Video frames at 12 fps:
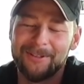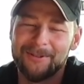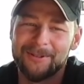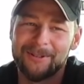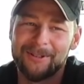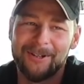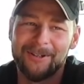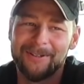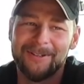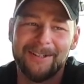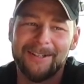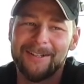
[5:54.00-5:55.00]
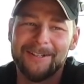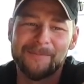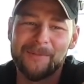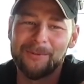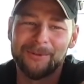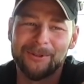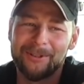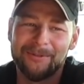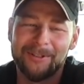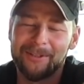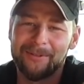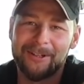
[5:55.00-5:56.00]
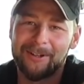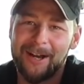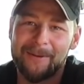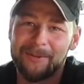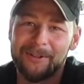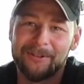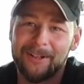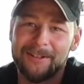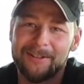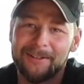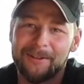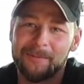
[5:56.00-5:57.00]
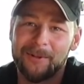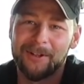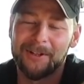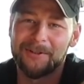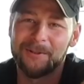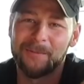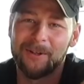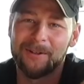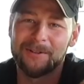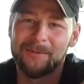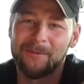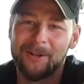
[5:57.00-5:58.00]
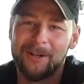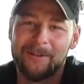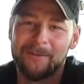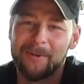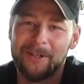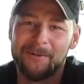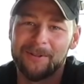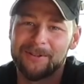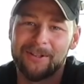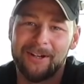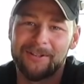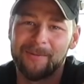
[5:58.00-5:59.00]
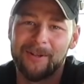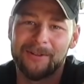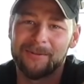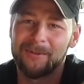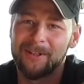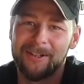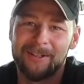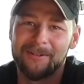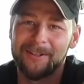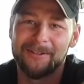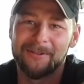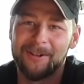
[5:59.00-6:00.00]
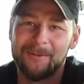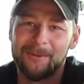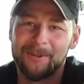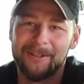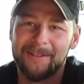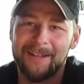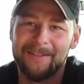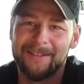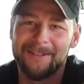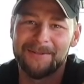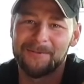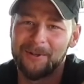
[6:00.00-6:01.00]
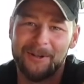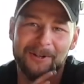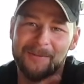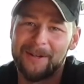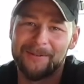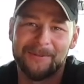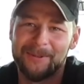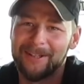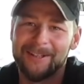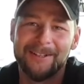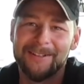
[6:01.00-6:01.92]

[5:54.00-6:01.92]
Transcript: You just learn. People don't even give you crap when you try and stealth park, because you'll park somewhere and everybody wants to talk to you about the rig. You don't get in trouble or any of that. They just want to know about the rig.